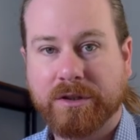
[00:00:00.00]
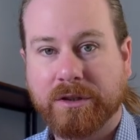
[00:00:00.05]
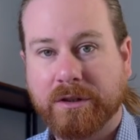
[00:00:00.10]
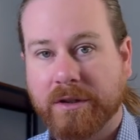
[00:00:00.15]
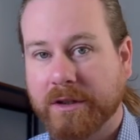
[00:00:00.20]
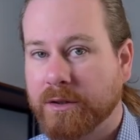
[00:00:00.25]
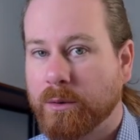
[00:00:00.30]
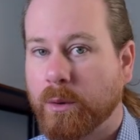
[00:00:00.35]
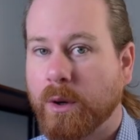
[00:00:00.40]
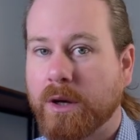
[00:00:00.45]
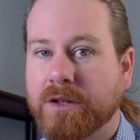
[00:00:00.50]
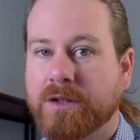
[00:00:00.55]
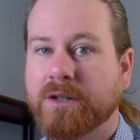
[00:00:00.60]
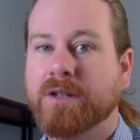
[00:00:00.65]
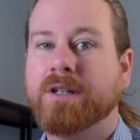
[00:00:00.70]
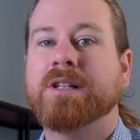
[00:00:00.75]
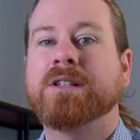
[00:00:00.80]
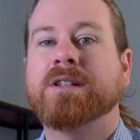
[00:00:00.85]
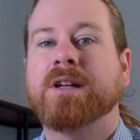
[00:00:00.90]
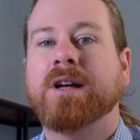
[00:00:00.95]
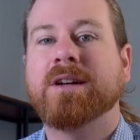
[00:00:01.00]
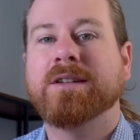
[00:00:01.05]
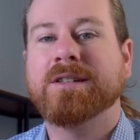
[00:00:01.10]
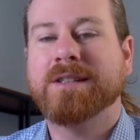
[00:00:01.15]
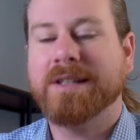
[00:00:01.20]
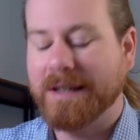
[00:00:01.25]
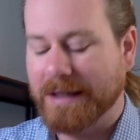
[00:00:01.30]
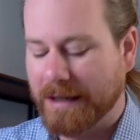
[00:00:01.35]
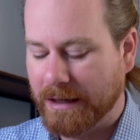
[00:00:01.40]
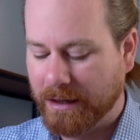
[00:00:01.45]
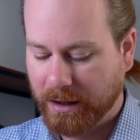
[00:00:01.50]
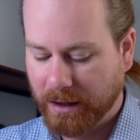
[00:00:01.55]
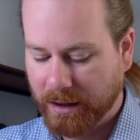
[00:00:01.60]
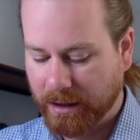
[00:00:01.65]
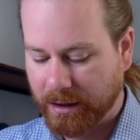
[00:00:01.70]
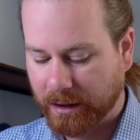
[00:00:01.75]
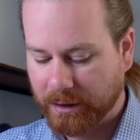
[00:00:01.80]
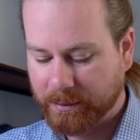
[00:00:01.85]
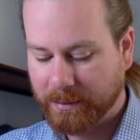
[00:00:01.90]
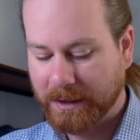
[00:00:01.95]
So this question is asking
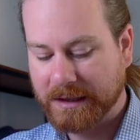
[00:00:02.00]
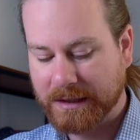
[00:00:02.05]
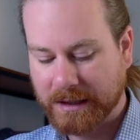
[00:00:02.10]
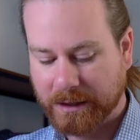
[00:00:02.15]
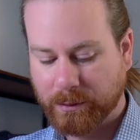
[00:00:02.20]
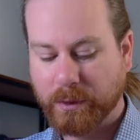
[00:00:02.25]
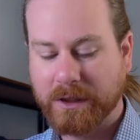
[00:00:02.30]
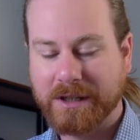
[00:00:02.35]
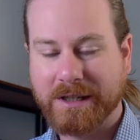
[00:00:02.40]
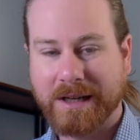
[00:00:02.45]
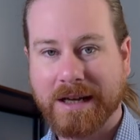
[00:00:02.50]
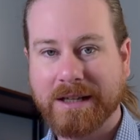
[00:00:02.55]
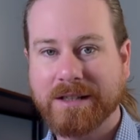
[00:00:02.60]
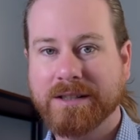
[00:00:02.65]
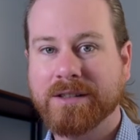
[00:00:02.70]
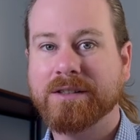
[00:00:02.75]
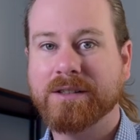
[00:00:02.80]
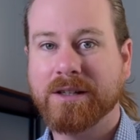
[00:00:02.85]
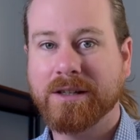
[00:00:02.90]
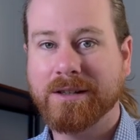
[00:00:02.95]
us basically which gases